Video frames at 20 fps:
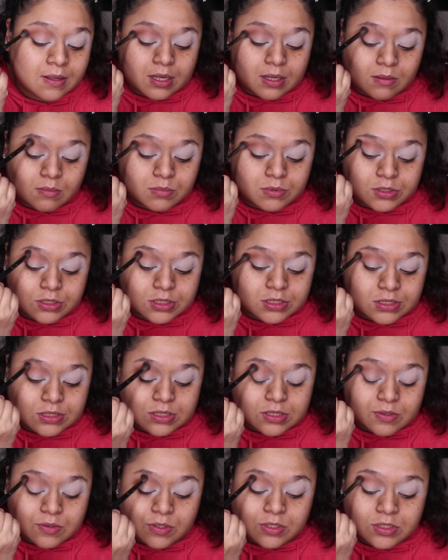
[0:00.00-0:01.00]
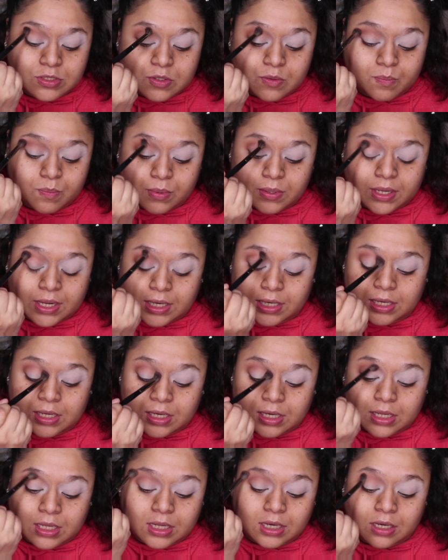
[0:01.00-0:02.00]
I'm just going to blend
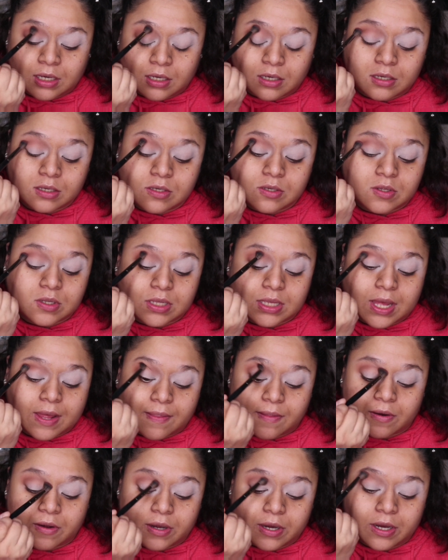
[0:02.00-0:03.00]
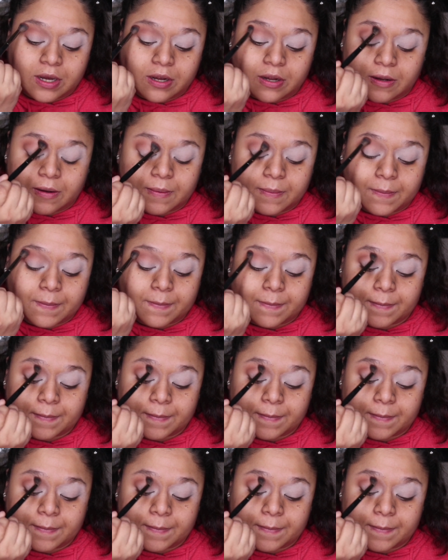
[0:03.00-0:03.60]
it in together here.